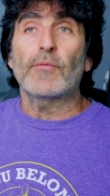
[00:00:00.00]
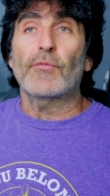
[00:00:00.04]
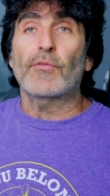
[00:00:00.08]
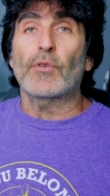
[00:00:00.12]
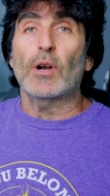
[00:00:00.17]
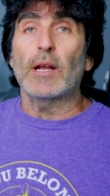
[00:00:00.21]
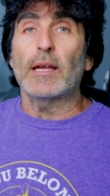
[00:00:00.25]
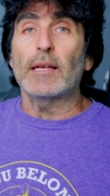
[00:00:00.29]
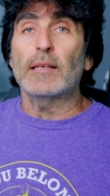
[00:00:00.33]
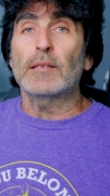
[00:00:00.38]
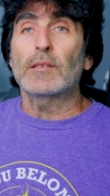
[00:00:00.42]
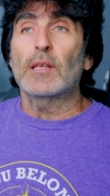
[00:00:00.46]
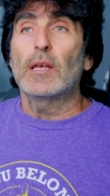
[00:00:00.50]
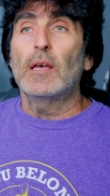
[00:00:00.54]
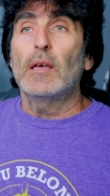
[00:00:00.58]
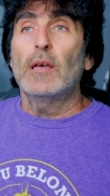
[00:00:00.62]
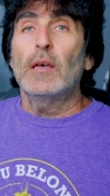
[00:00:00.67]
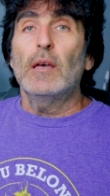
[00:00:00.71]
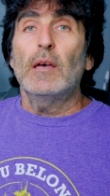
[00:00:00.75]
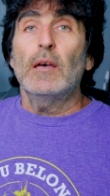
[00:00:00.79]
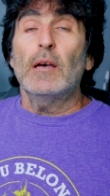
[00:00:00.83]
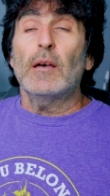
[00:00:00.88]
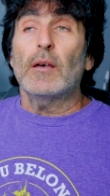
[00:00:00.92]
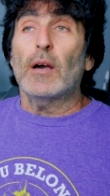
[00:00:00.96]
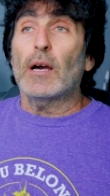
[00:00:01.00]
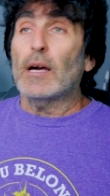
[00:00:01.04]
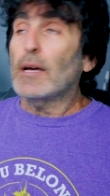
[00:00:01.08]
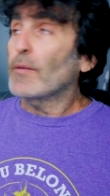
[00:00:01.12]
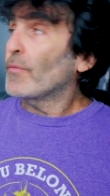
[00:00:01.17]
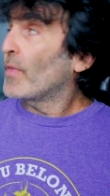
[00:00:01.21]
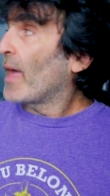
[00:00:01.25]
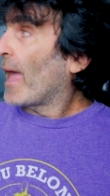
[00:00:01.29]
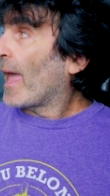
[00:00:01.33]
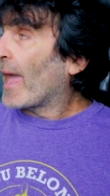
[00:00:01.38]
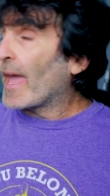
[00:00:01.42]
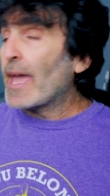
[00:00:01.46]
phrase, uh,
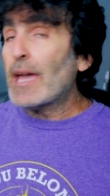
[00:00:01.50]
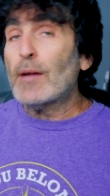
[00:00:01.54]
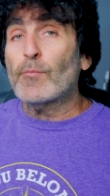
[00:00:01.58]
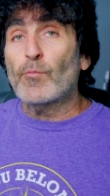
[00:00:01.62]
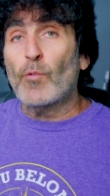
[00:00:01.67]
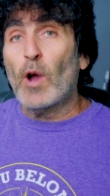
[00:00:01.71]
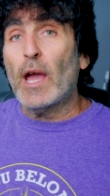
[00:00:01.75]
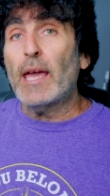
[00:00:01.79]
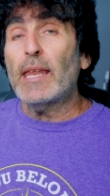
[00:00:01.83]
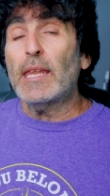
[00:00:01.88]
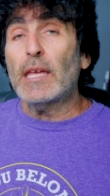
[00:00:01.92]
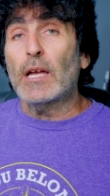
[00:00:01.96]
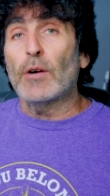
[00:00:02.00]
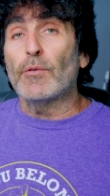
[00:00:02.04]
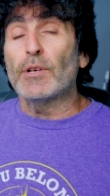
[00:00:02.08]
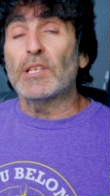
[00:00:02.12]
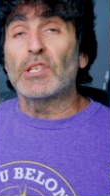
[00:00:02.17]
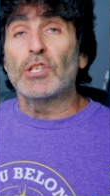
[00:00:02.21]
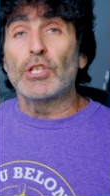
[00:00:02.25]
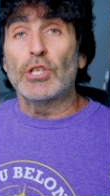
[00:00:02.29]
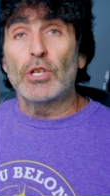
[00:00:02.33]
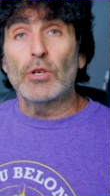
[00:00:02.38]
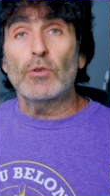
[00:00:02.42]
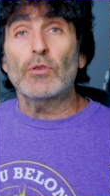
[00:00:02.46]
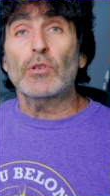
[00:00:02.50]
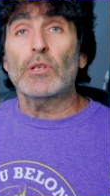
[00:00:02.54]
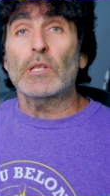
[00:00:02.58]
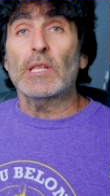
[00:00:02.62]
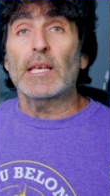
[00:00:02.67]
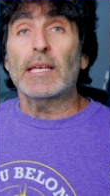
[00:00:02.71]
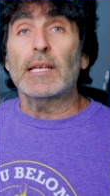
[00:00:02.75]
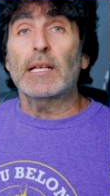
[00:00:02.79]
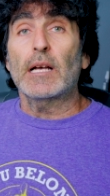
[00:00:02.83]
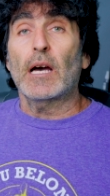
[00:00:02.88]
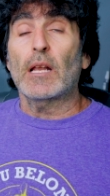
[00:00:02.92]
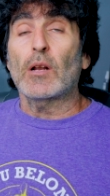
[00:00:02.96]
the ham radio is
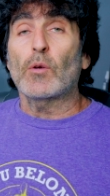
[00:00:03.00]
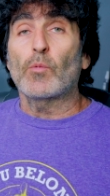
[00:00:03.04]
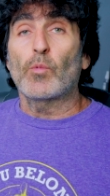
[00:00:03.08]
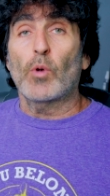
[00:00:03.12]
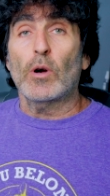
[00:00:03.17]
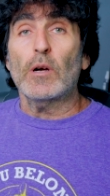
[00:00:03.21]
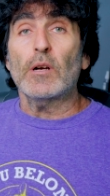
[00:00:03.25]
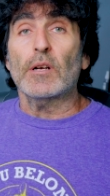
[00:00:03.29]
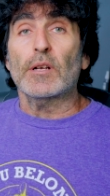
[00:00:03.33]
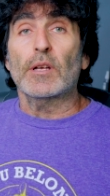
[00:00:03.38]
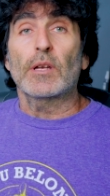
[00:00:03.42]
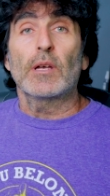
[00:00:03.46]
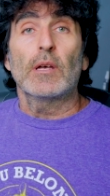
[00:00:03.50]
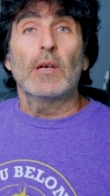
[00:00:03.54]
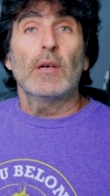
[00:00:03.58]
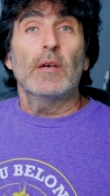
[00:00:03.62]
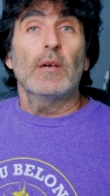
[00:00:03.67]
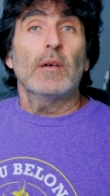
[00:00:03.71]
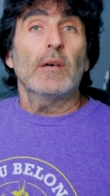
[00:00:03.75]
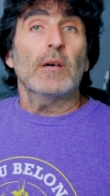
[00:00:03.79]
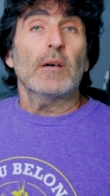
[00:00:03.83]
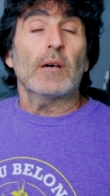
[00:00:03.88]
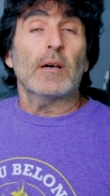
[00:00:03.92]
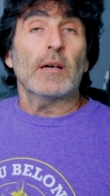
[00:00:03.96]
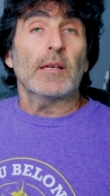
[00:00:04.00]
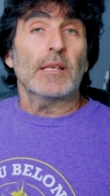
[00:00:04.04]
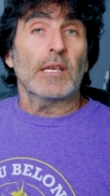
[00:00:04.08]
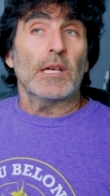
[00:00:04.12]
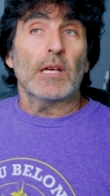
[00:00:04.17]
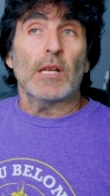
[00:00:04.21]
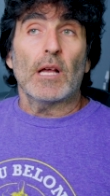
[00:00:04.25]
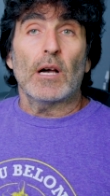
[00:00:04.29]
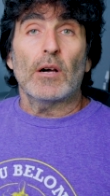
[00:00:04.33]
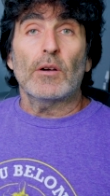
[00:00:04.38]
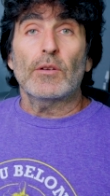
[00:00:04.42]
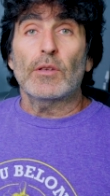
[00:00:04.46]
usually going to work. Uh,
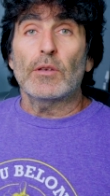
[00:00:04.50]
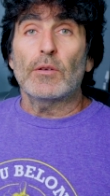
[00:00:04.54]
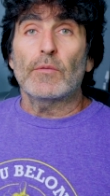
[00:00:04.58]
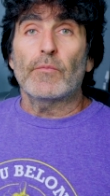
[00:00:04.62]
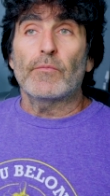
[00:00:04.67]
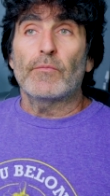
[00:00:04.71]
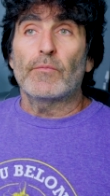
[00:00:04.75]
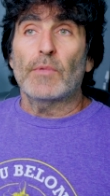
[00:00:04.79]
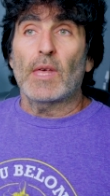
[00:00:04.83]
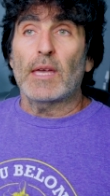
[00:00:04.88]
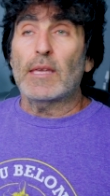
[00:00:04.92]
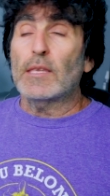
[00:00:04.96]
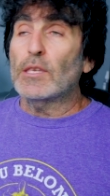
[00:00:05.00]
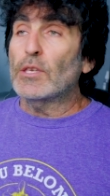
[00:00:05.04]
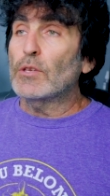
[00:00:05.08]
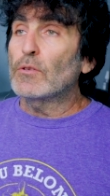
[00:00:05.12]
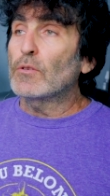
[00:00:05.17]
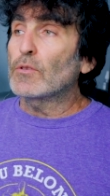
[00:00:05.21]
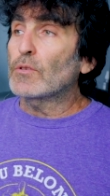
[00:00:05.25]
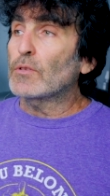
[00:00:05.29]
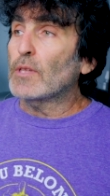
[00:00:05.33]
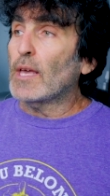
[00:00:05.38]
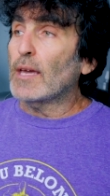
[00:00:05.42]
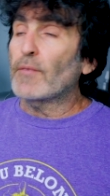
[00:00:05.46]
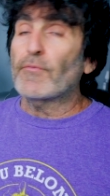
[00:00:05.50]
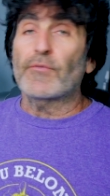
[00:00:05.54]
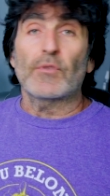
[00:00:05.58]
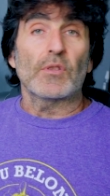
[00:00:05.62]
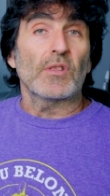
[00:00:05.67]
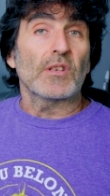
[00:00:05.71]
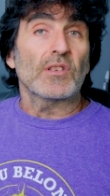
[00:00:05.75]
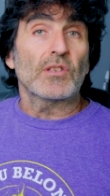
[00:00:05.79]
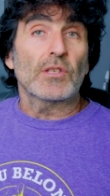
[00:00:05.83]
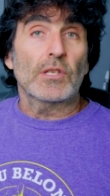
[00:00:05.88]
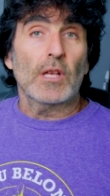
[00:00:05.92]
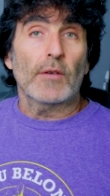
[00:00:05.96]
you know, you, they use that for
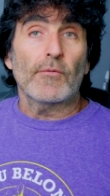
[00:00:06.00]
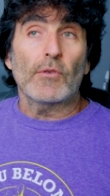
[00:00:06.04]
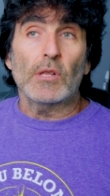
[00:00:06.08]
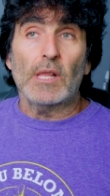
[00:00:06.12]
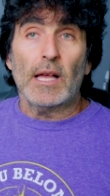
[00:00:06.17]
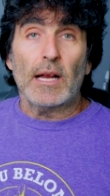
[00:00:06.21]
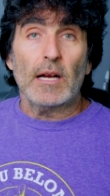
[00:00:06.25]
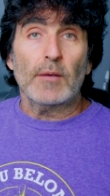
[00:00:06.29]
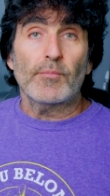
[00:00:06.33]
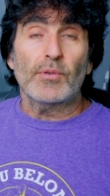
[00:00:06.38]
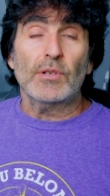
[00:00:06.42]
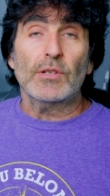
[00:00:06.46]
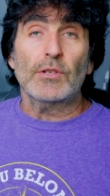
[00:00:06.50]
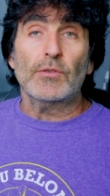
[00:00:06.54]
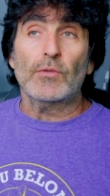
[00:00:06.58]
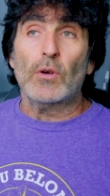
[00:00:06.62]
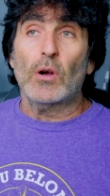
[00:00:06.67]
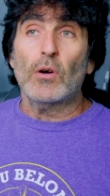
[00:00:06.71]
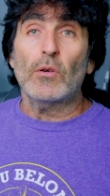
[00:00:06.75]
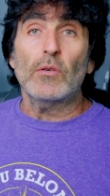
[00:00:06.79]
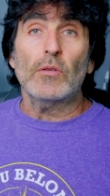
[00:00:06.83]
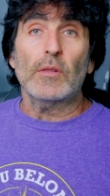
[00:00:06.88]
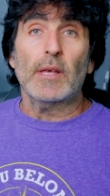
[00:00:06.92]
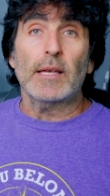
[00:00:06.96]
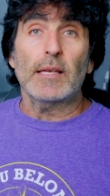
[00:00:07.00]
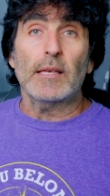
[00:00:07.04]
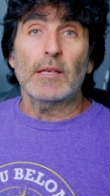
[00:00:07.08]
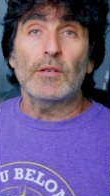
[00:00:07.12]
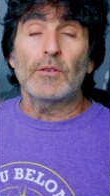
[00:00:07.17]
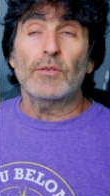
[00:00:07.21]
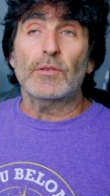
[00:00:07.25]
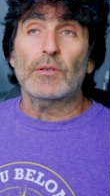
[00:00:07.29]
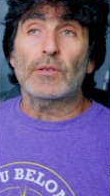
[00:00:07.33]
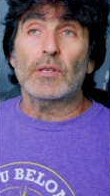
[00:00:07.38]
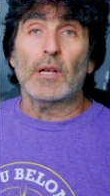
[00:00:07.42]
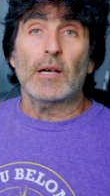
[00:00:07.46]
the Civil Air Patrol. They
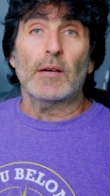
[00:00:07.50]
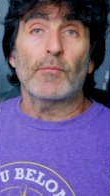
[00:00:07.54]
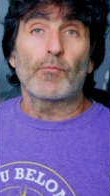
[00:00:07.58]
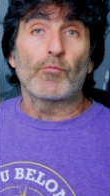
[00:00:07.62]
use uh,